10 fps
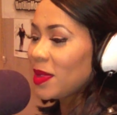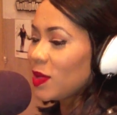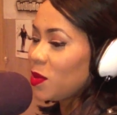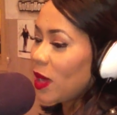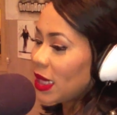
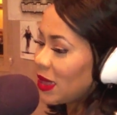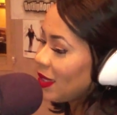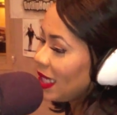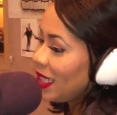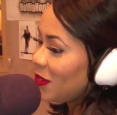
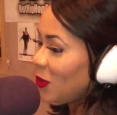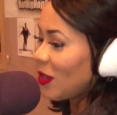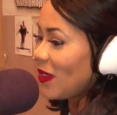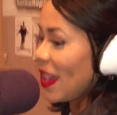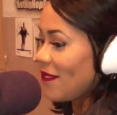
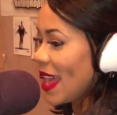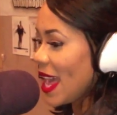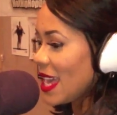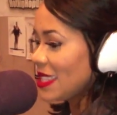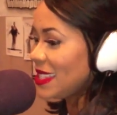
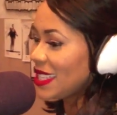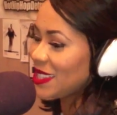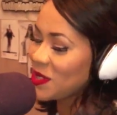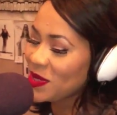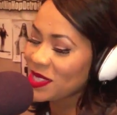
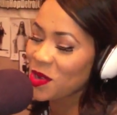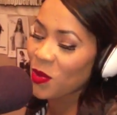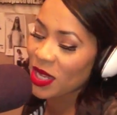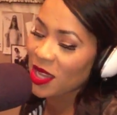313-455-6201.